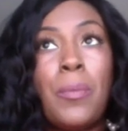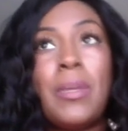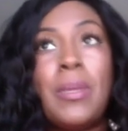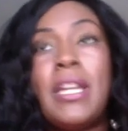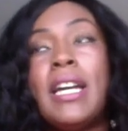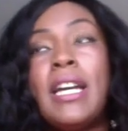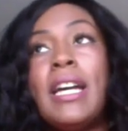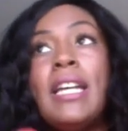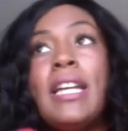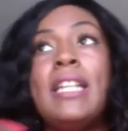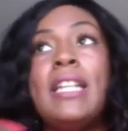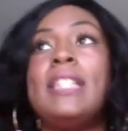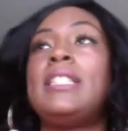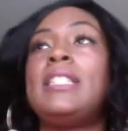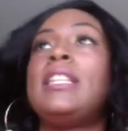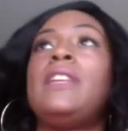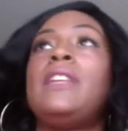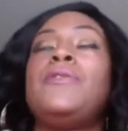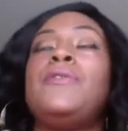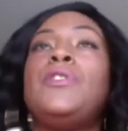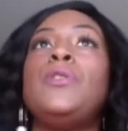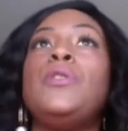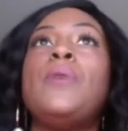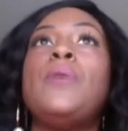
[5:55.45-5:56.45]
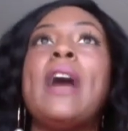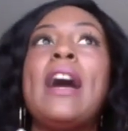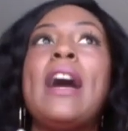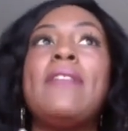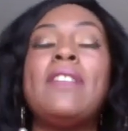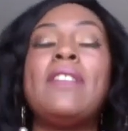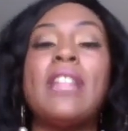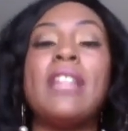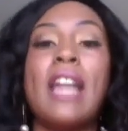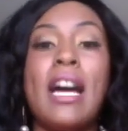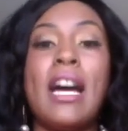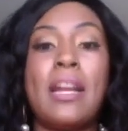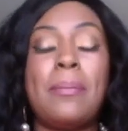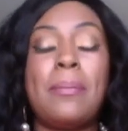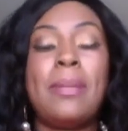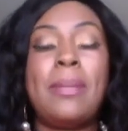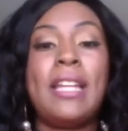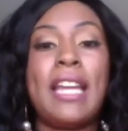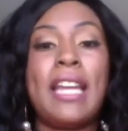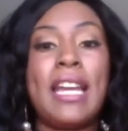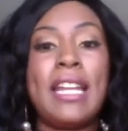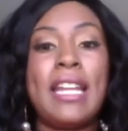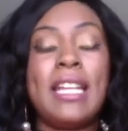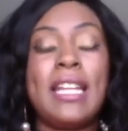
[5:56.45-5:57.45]
because if you have a lot of
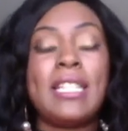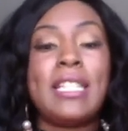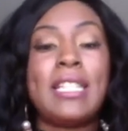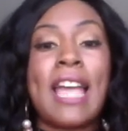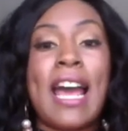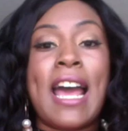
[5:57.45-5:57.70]
planets